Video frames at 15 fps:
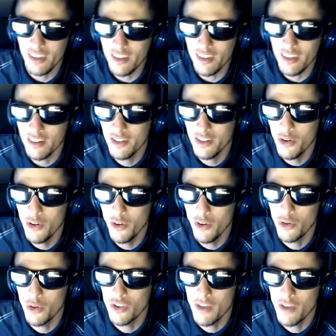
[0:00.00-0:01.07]
No, you
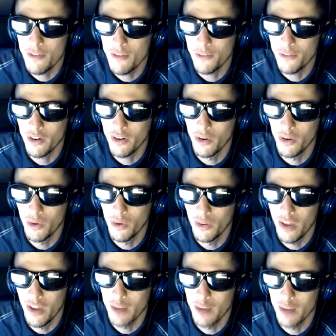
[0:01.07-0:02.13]
shave the front hole
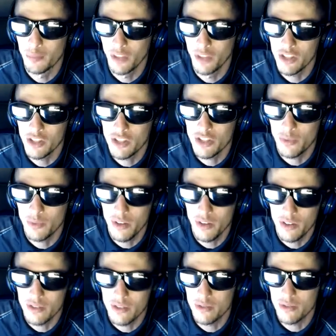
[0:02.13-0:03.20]
and bleach the
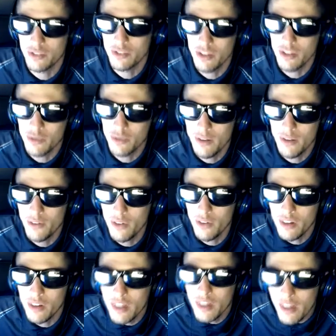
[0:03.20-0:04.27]
rear, says Red Feather.
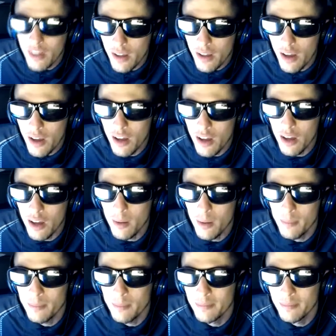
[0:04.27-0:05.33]

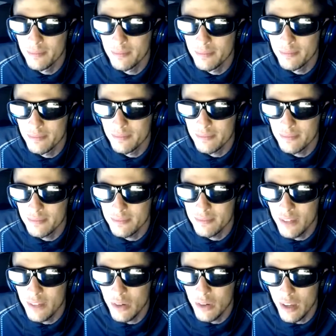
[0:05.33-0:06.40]

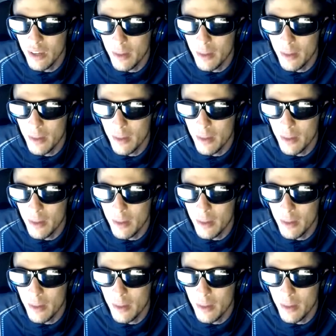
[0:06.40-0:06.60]
Okay.